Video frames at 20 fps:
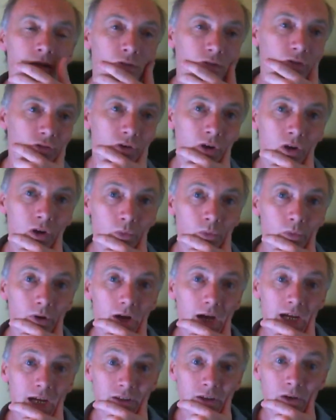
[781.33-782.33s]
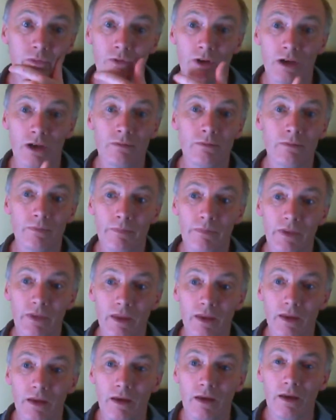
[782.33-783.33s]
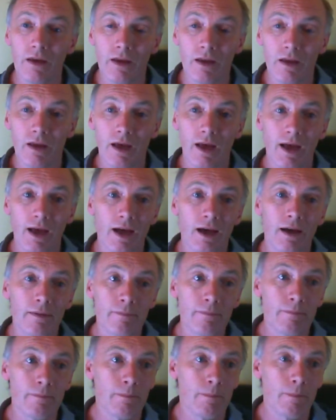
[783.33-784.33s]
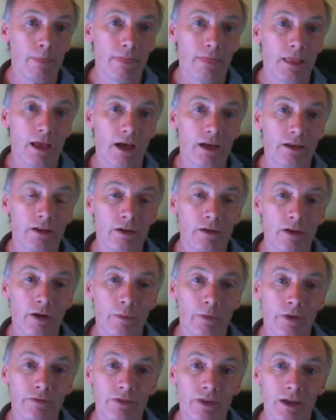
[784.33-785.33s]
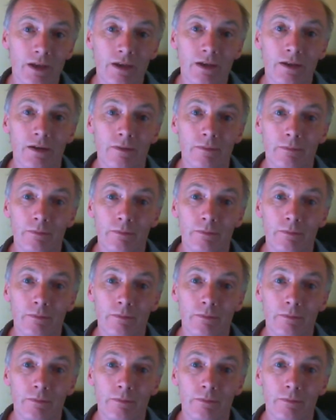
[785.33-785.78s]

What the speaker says: So I don't know. I don't know if the